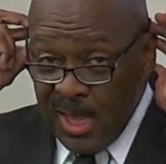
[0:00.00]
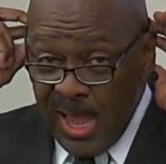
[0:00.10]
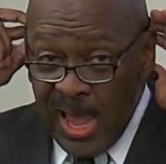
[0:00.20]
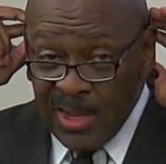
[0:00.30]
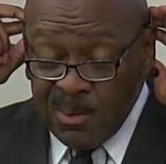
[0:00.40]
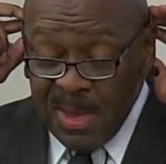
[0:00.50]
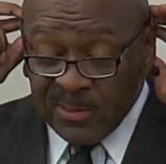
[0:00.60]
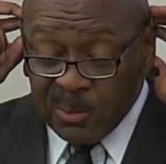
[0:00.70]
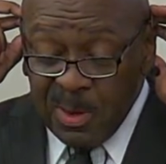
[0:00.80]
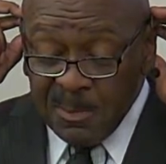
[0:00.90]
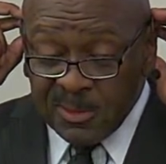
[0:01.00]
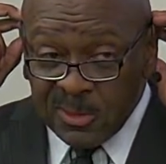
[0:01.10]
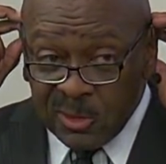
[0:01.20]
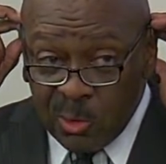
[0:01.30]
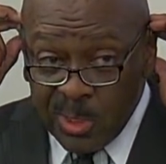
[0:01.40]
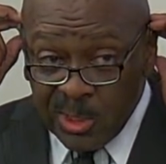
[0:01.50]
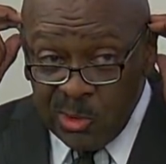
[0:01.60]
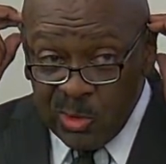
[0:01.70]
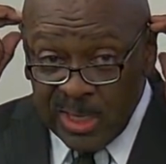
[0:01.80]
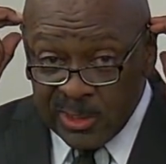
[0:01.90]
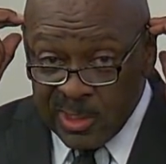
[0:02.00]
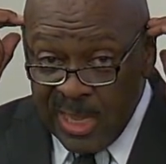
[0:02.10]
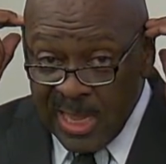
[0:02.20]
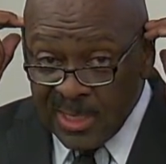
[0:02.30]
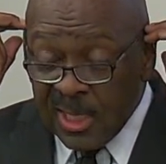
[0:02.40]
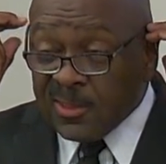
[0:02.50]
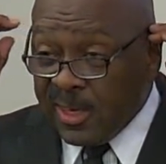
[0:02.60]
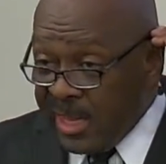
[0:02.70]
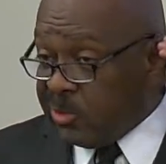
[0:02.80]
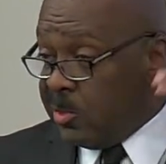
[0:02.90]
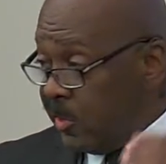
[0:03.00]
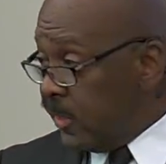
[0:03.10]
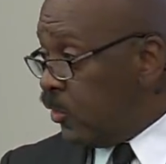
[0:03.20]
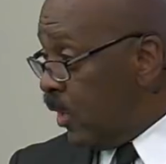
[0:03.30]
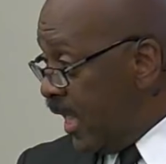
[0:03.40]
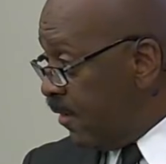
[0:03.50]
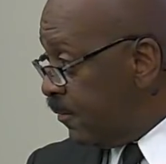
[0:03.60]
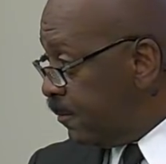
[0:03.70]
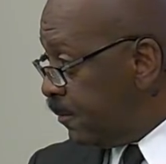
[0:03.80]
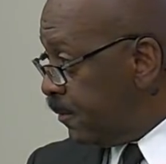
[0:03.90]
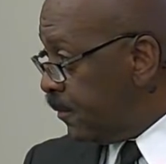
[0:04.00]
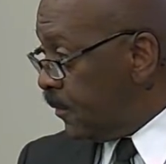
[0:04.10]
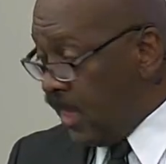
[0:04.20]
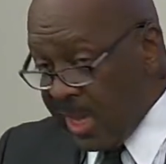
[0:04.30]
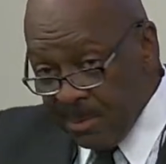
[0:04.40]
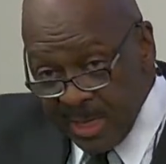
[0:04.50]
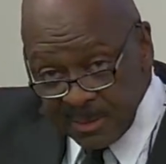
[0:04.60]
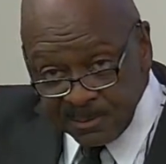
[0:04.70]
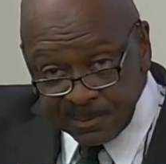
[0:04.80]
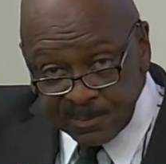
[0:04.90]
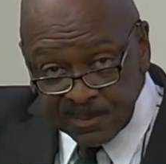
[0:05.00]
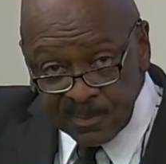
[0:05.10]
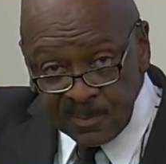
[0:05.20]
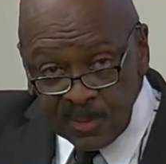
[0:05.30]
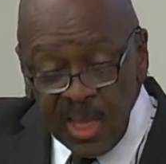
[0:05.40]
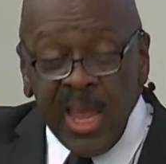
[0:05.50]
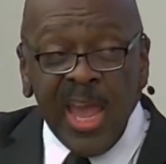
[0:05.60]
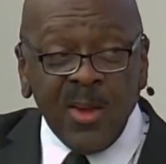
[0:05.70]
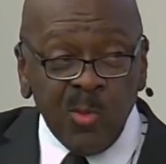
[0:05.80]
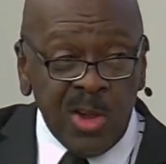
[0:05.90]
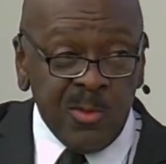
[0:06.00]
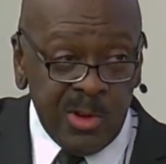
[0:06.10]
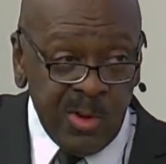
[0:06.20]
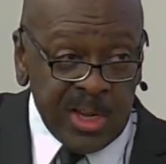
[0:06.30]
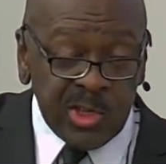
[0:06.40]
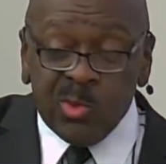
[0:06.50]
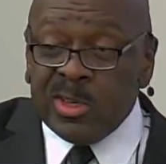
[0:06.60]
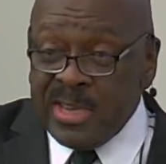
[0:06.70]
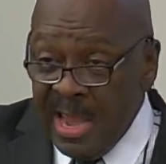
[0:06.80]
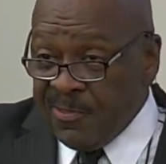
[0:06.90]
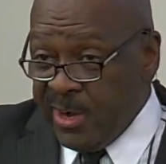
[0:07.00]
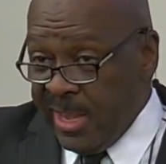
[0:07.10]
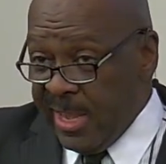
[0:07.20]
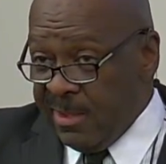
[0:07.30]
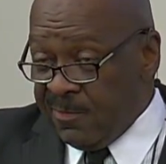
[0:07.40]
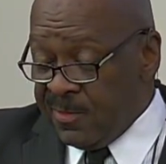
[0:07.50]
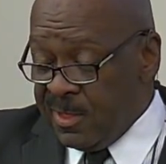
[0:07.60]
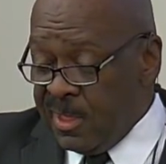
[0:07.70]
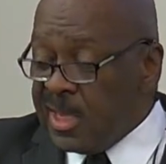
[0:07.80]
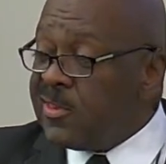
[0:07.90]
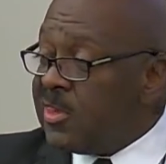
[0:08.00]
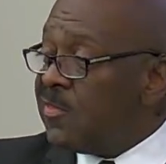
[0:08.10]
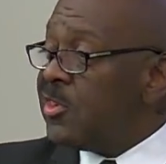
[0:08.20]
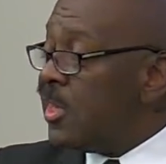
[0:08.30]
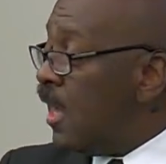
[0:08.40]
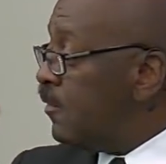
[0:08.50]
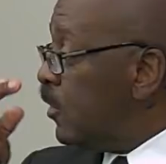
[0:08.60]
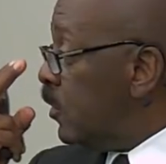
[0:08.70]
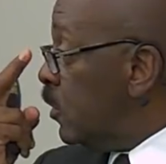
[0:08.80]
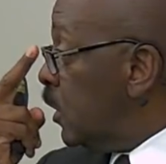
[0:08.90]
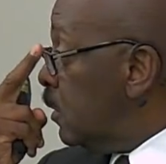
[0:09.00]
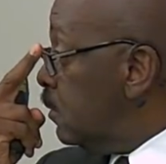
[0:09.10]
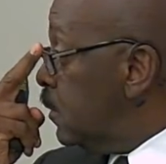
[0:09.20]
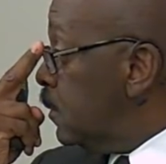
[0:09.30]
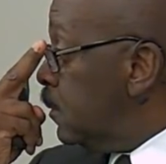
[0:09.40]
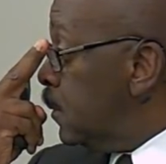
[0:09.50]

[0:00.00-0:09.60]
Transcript: And the basic premise is the quicker you get to God, the less regrets you have. Amen. Amen. And one regret you will never have is giving your life to the Lord. Amen.